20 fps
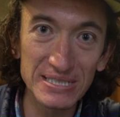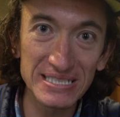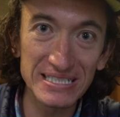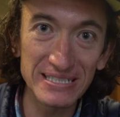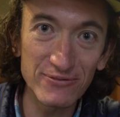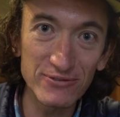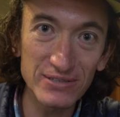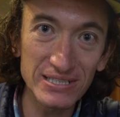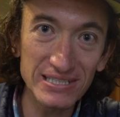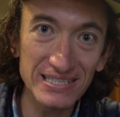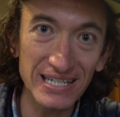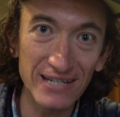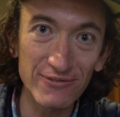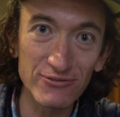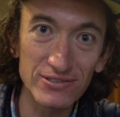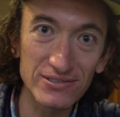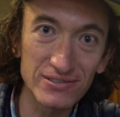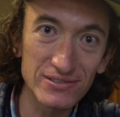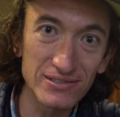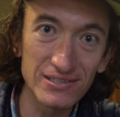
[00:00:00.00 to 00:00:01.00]
stiffness
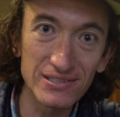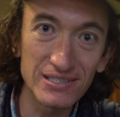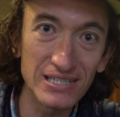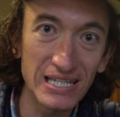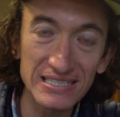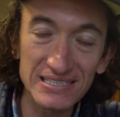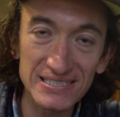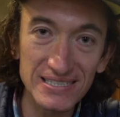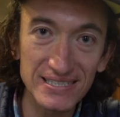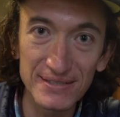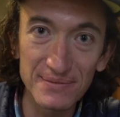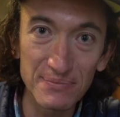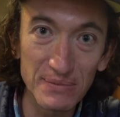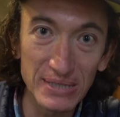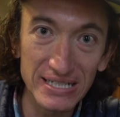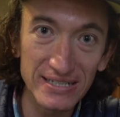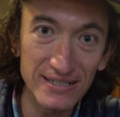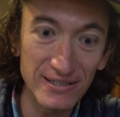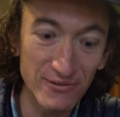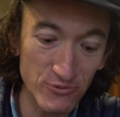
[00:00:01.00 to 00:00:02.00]
after less than a
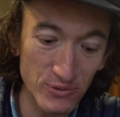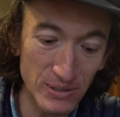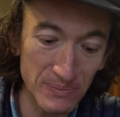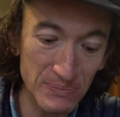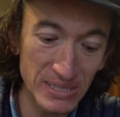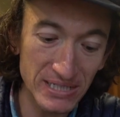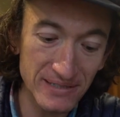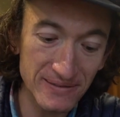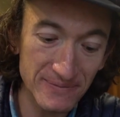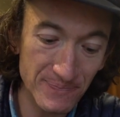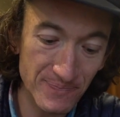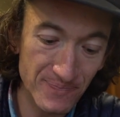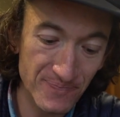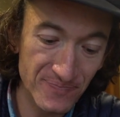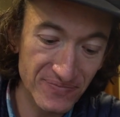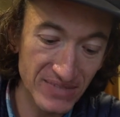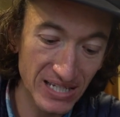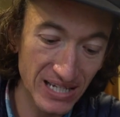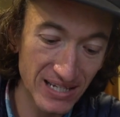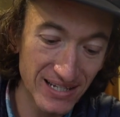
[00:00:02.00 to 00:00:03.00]
minute of whipping.
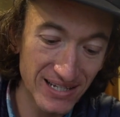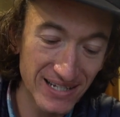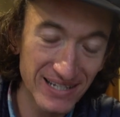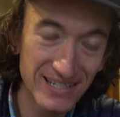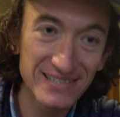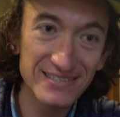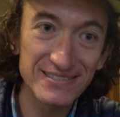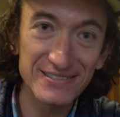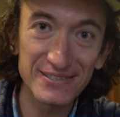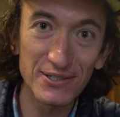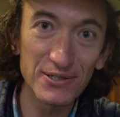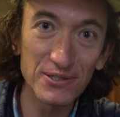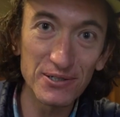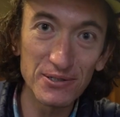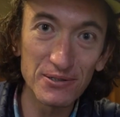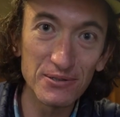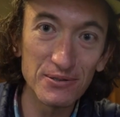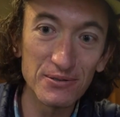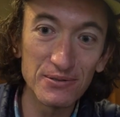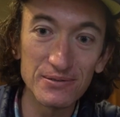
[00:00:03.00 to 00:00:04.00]

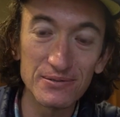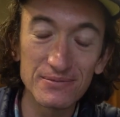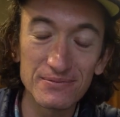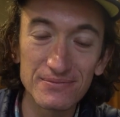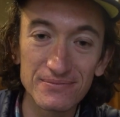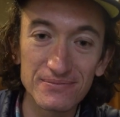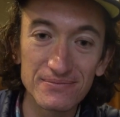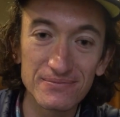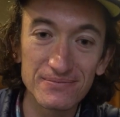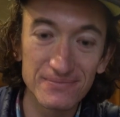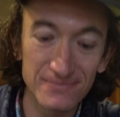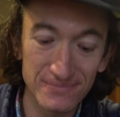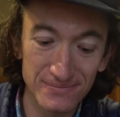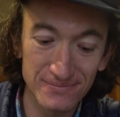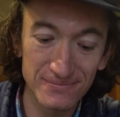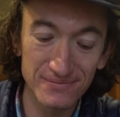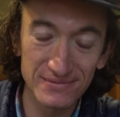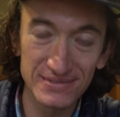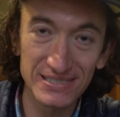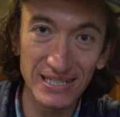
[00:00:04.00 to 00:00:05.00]
So
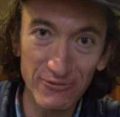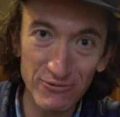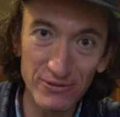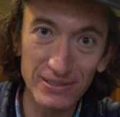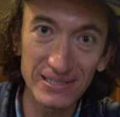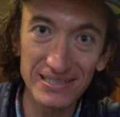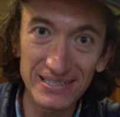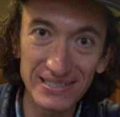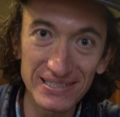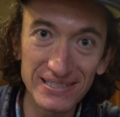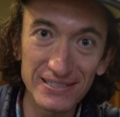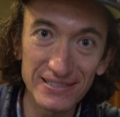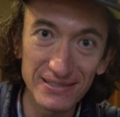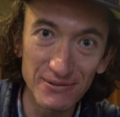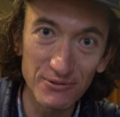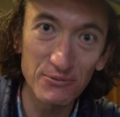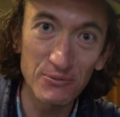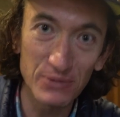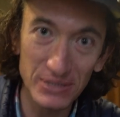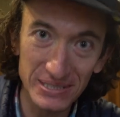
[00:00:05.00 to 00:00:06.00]
definitely
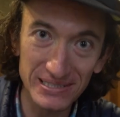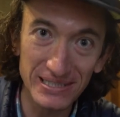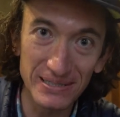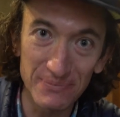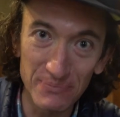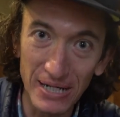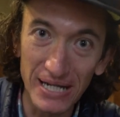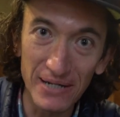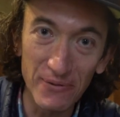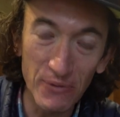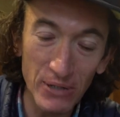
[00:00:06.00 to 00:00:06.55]
whisk it my